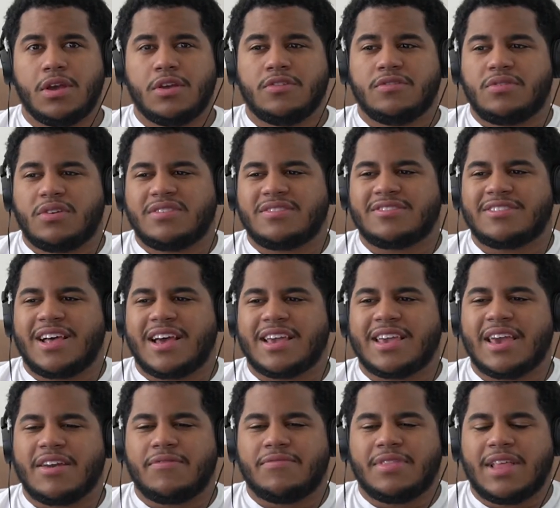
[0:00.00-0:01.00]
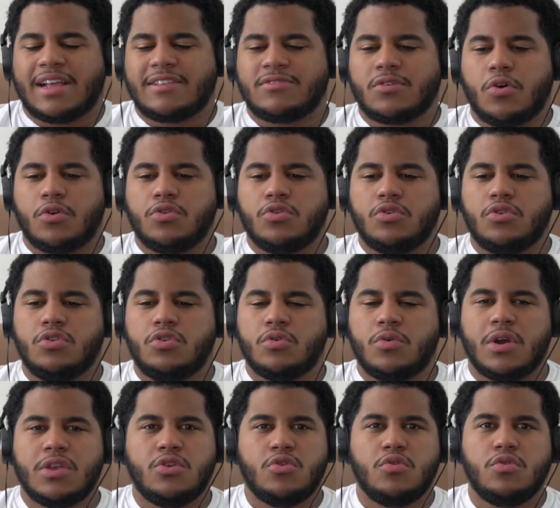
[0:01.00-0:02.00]
So it's like if that's all you
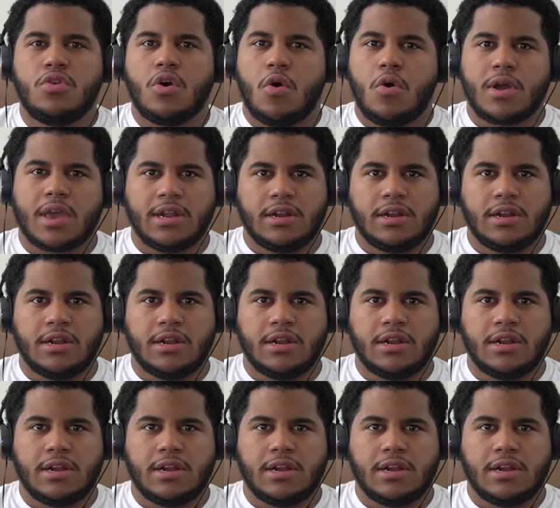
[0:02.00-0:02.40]
do and you don't